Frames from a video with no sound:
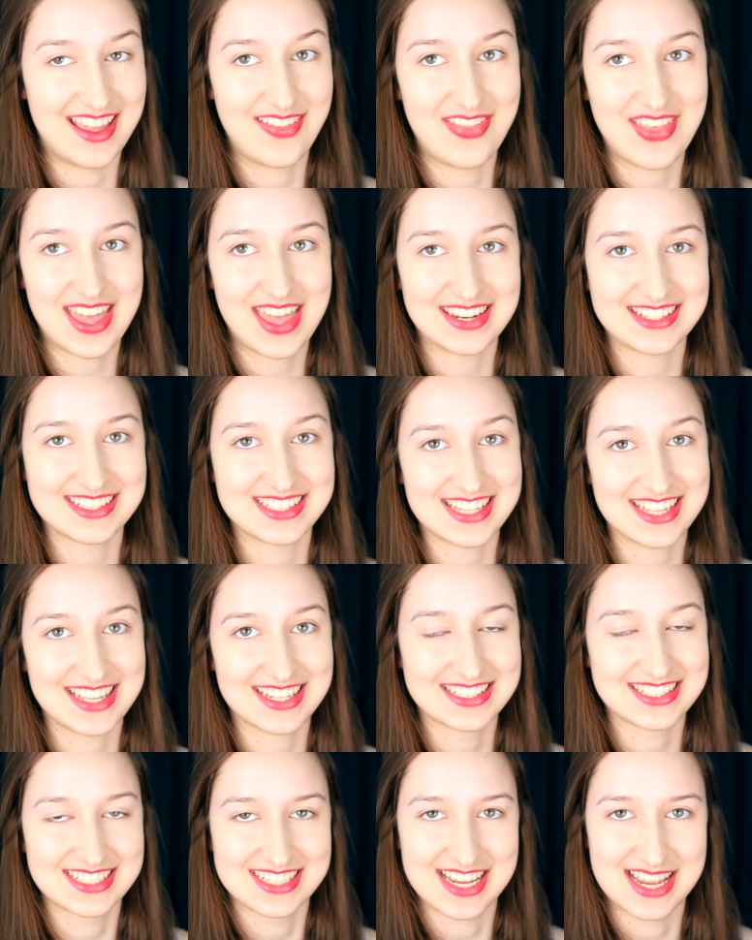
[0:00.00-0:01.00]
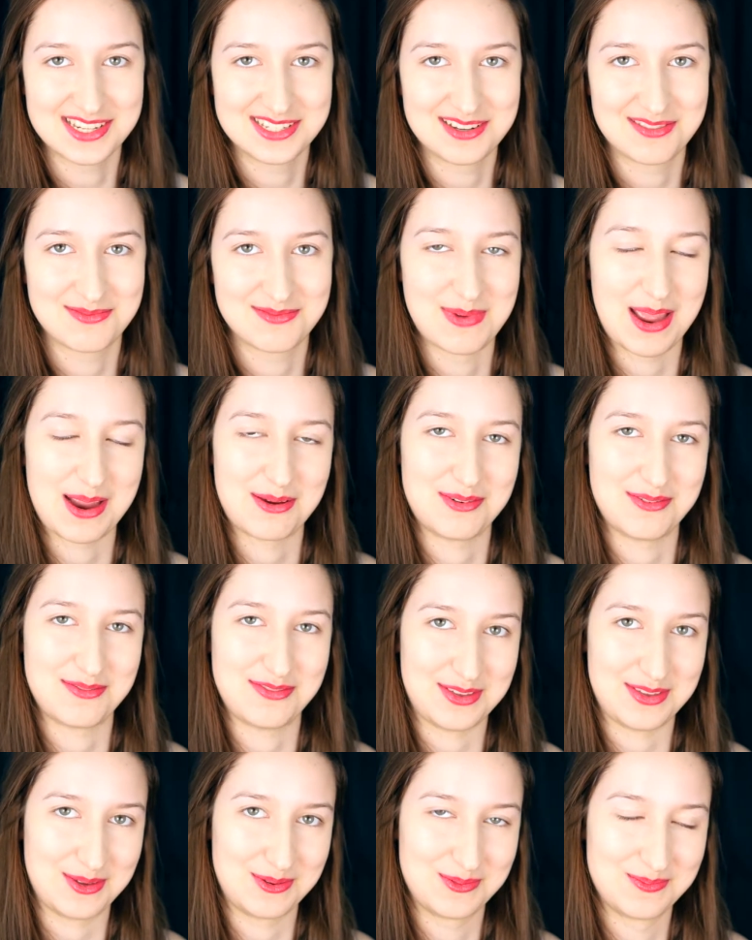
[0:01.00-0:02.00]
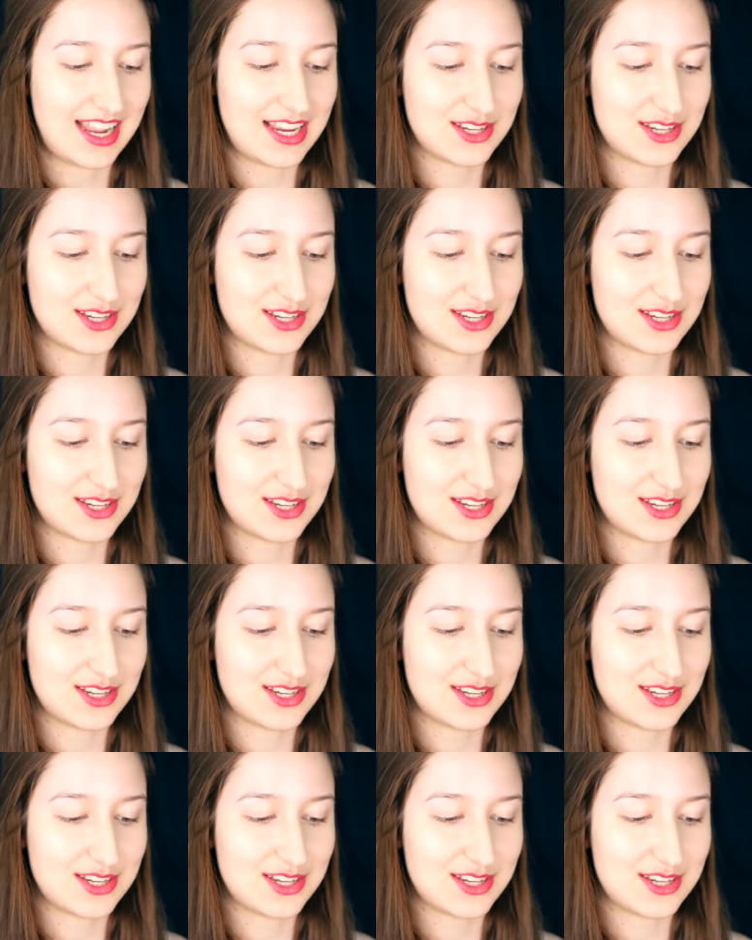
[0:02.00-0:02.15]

And that is the extent of my review.